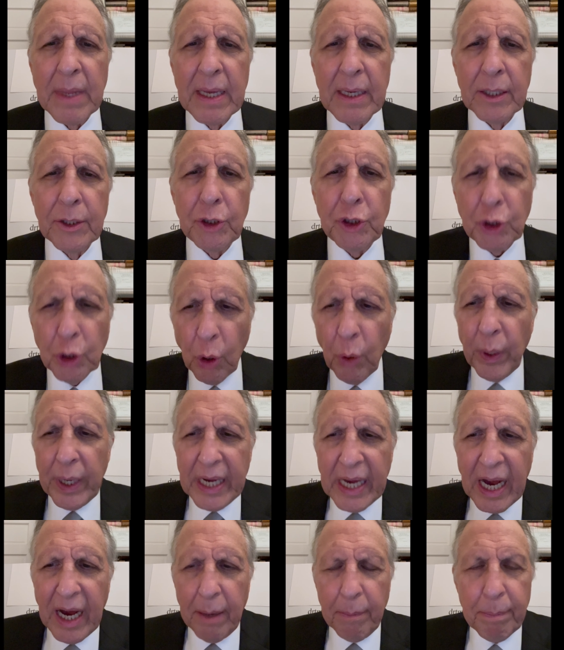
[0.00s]
showing
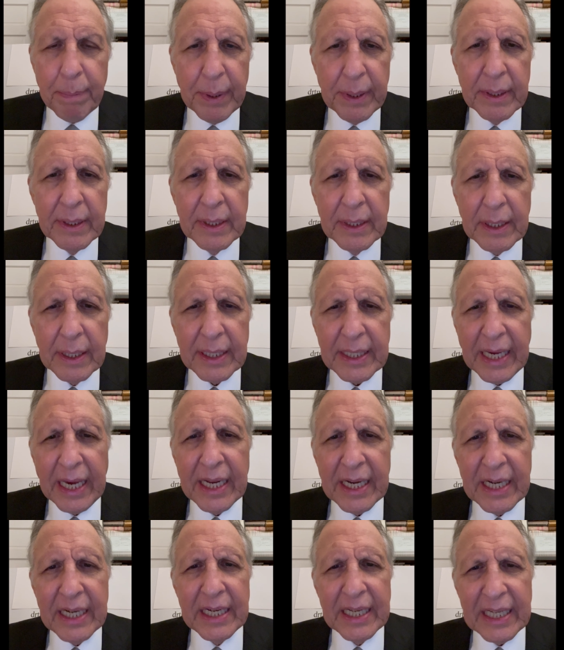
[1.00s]
up again
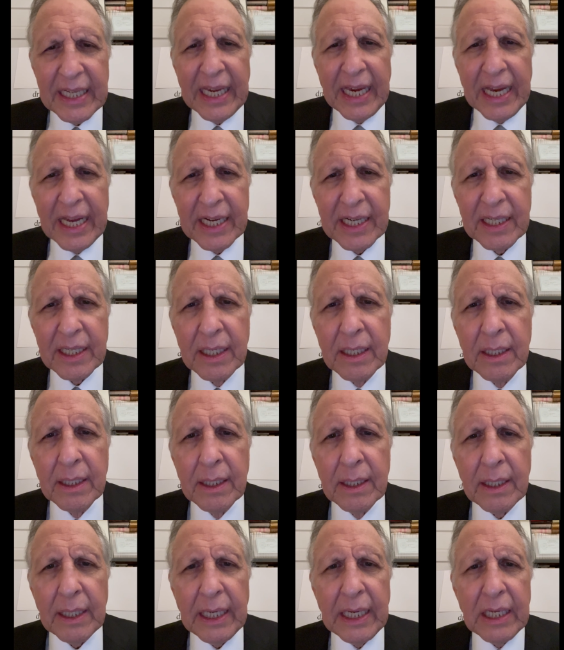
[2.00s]
and again
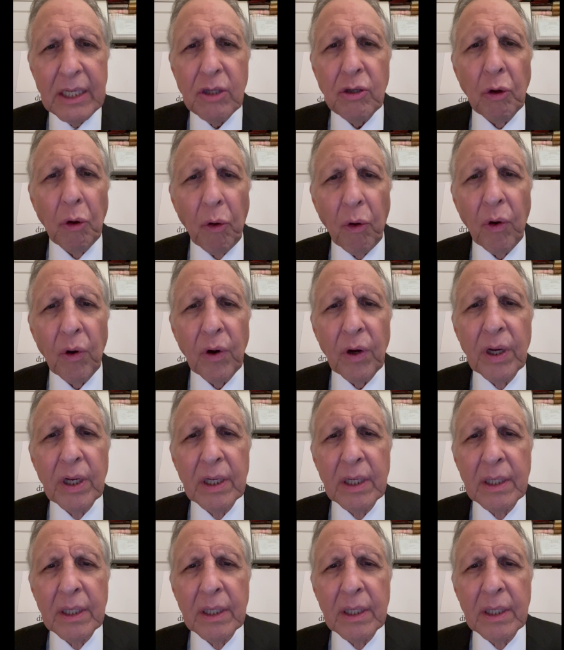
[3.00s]
in your